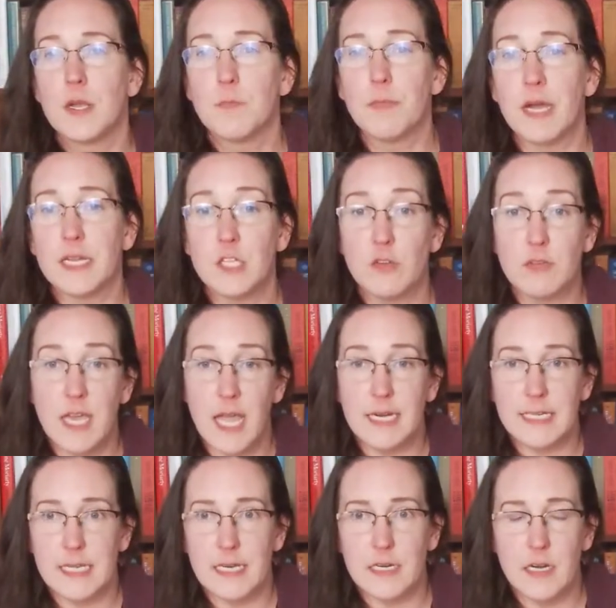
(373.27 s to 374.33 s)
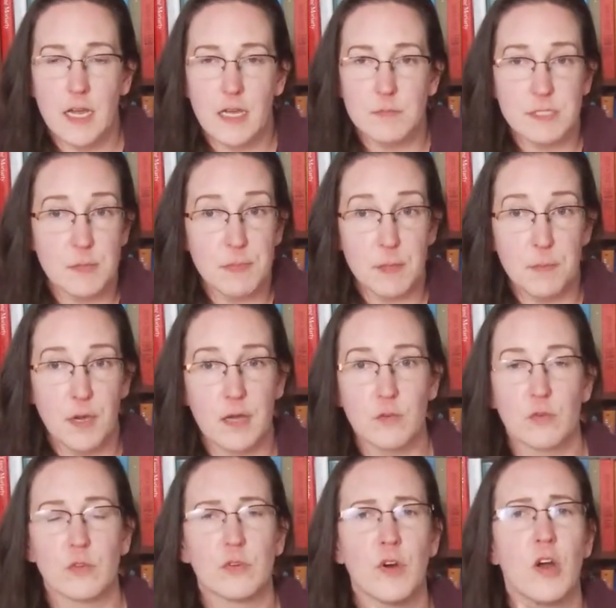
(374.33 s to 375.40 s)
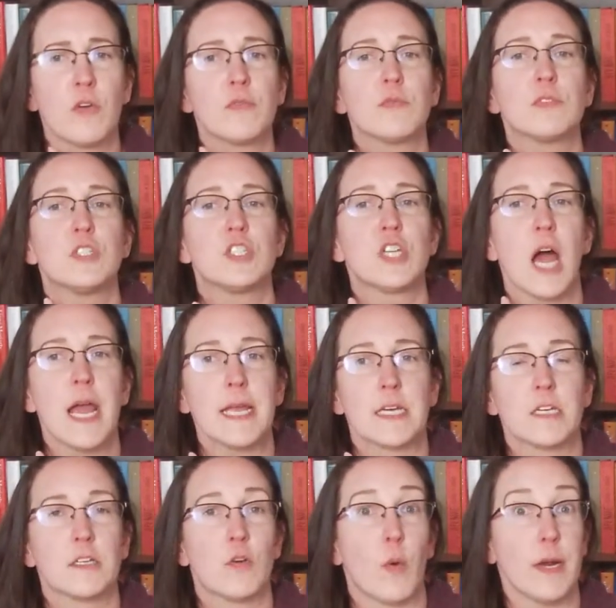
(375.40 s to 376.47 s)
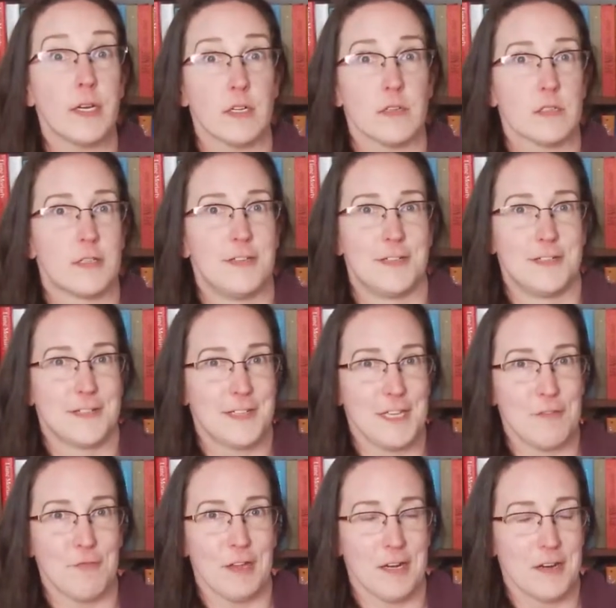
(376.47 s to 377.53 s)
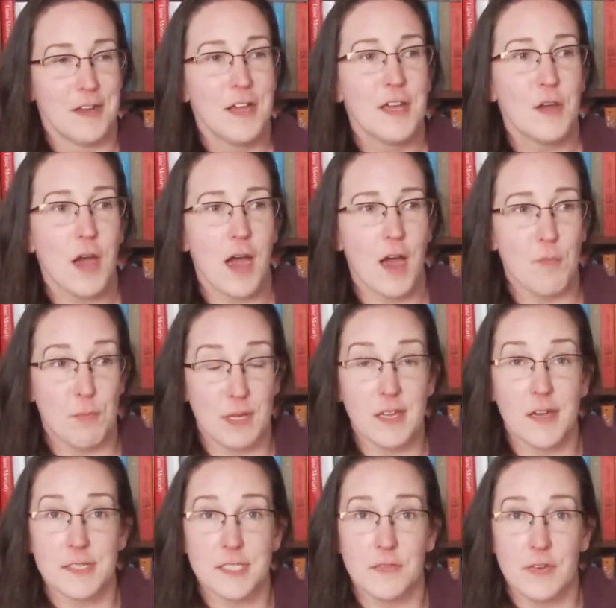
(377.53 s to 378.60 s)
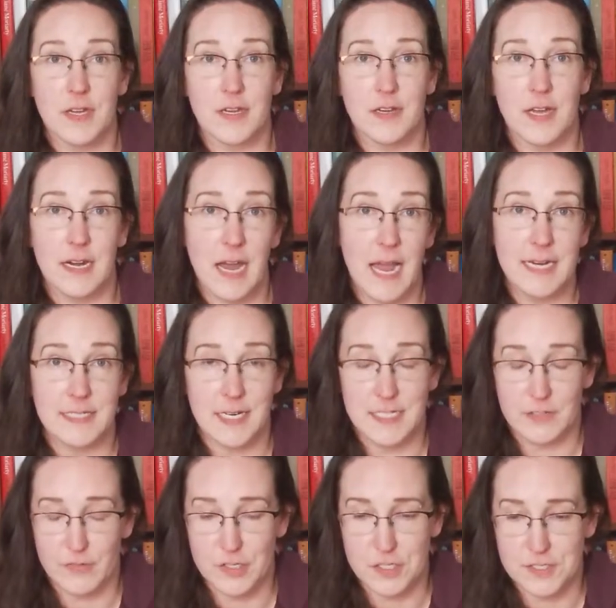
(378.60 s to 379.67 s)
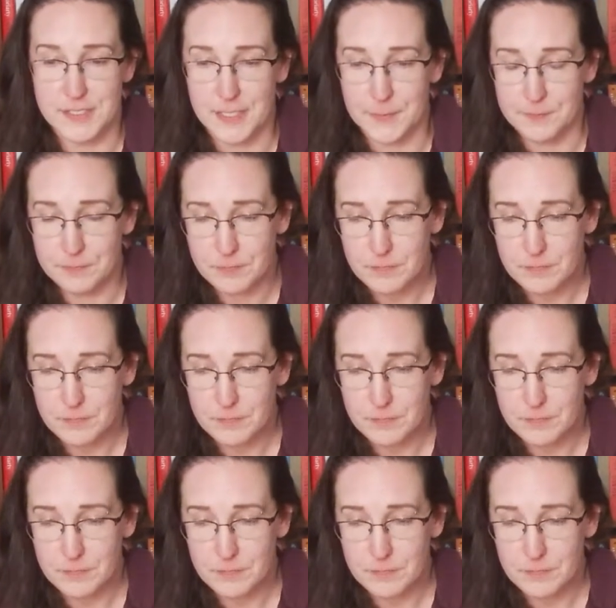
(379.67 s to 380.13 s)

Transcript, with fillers: But you can get, some people grow giant goiters even, because of an iodine deficiency.